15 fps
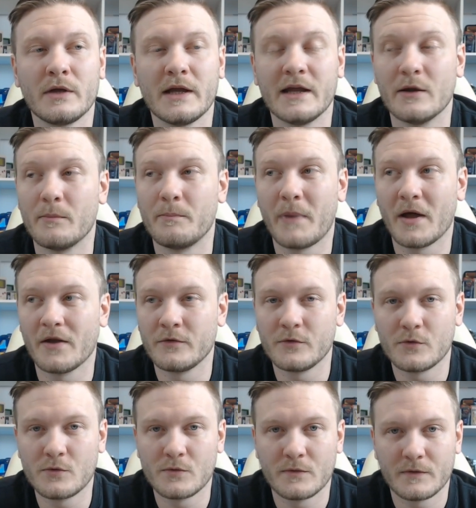in a
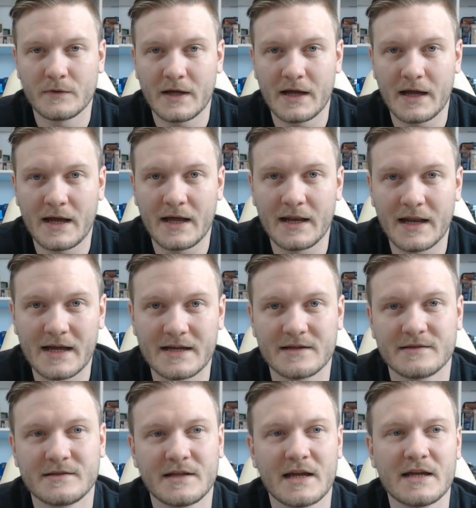bundle at a later
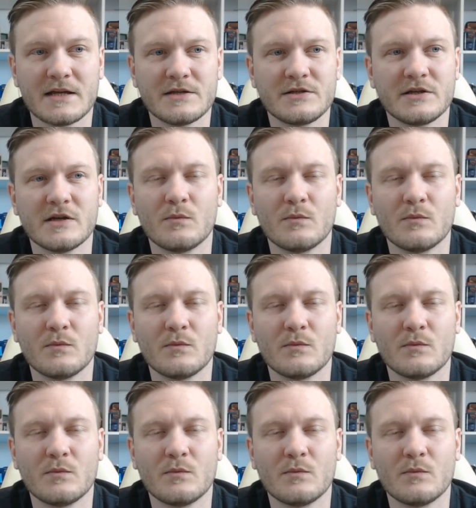stage.